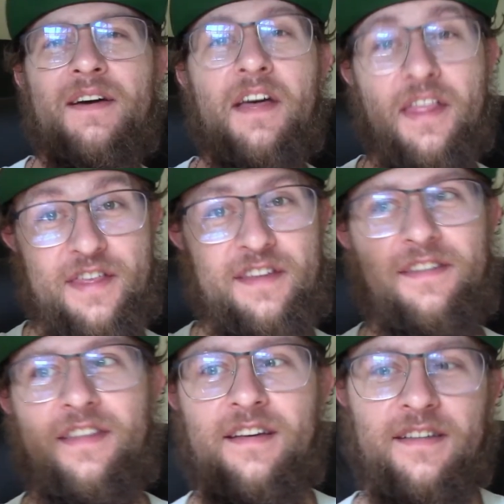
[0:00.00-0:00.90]
this
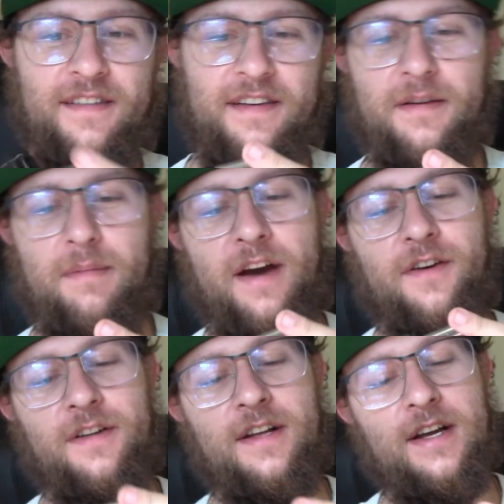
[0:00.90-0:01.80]
thing's little
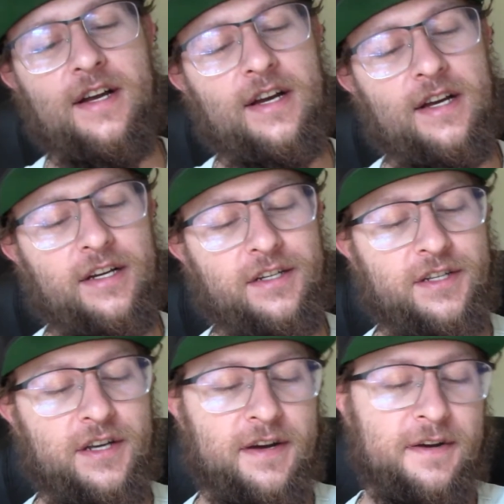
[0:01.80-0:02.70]
barrel.
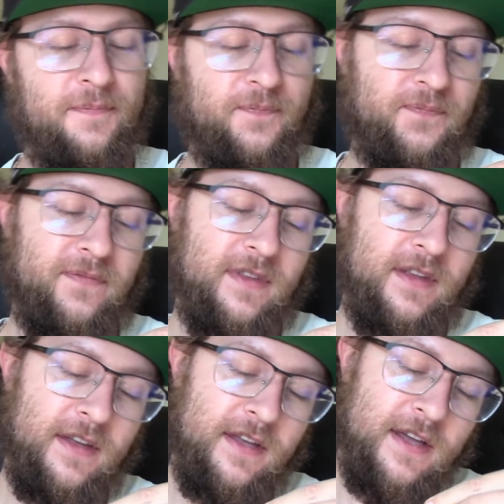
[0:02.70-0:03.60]
So
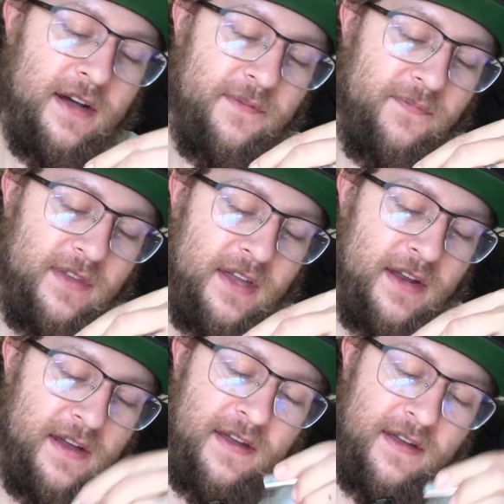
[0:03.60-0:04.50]
yeah, it
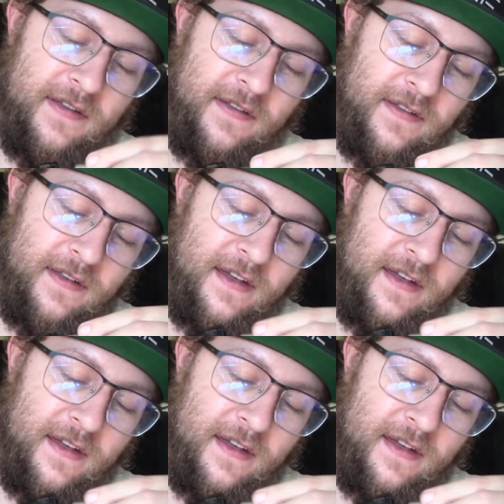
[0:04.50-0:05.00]
is